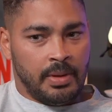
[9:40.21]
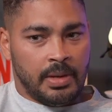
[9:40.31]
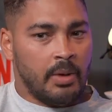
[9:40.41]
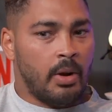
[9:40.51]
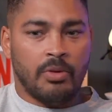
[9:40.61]

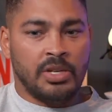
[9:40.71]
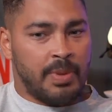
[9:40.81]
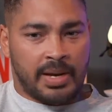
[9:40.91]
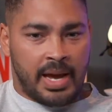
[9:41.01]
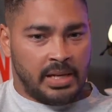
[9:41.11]
Anyway, I reached
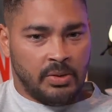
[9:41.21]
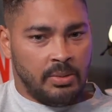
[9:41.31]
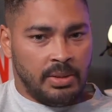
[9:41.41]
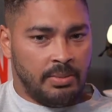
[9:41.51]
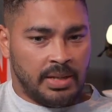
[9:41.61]
back out to him
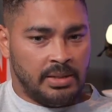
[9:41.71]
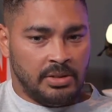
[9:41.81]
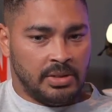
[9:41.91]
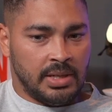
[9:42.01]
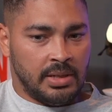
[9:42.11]
and basically
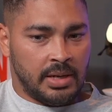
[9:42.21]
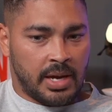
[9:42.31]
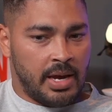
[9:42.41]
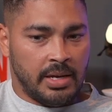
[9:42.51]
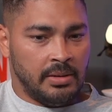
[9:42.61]
just said like,
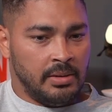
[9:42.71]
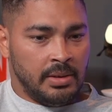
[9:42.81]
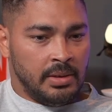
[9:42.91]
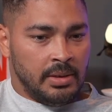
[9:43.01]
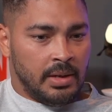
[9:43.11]
hey,
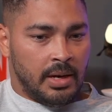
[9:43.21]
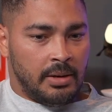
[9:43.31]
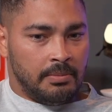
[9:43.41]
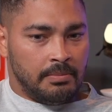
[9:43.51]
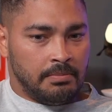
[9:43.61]

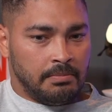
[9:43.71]
can